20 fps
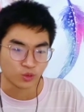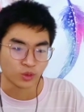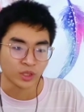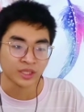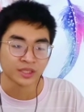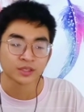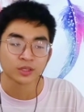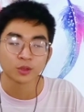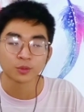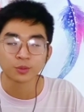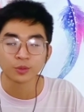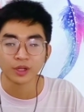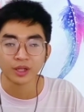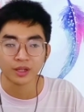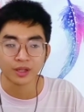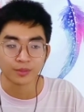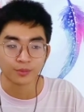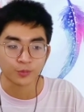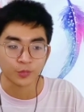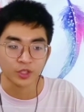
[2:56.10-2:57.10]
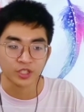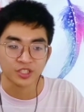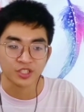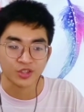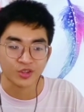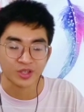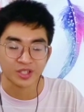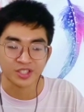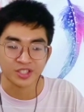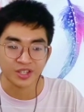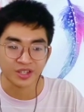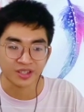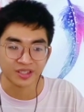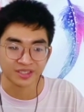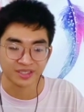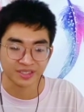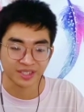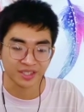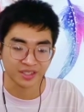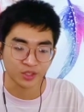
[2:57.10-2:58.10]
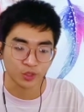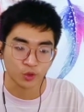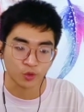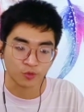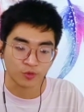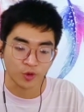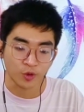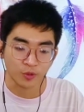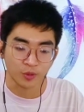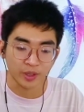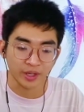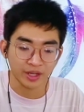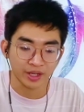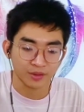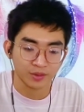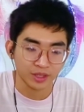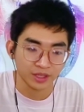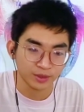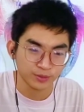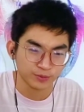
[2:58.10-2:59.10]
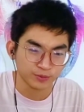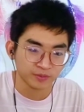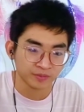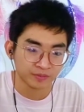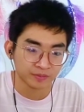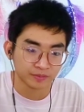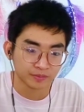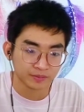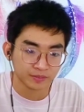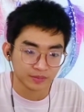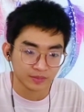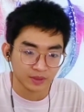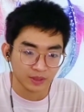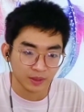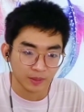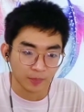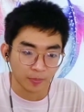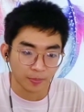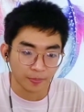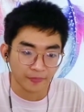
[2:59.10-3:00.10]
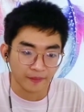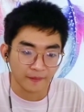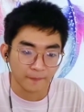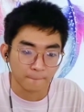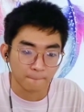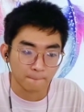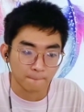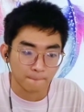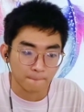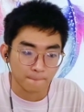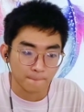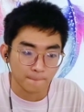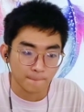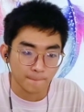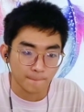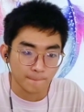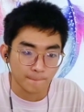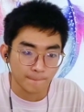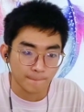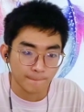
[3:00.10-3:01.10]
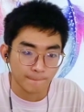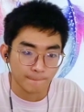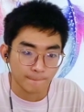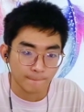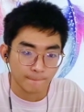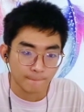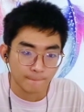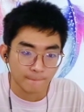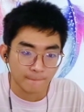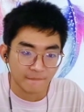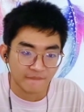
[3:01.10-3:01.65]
So pretty sure she's gonna sing Euphoria, right? Oh my god! How you